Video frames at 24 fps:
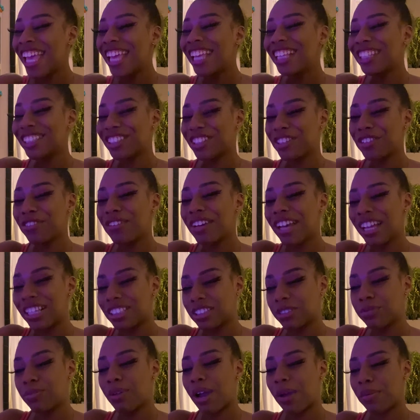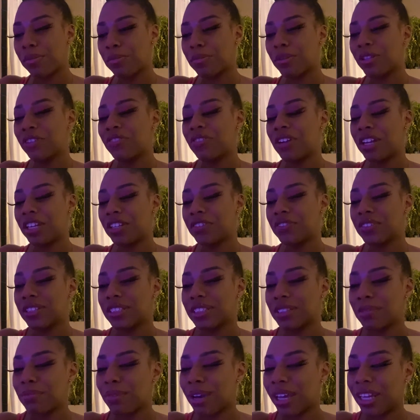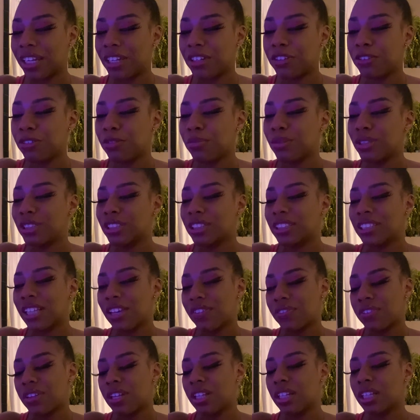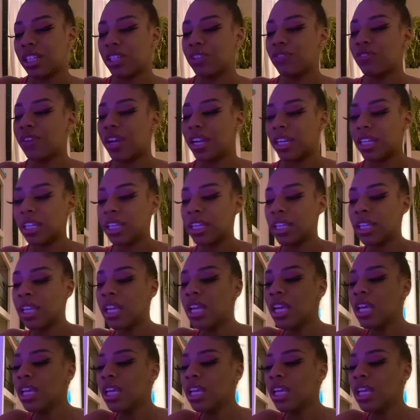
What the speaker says: So you guys are probably ready for somebody new, but you're definitely ready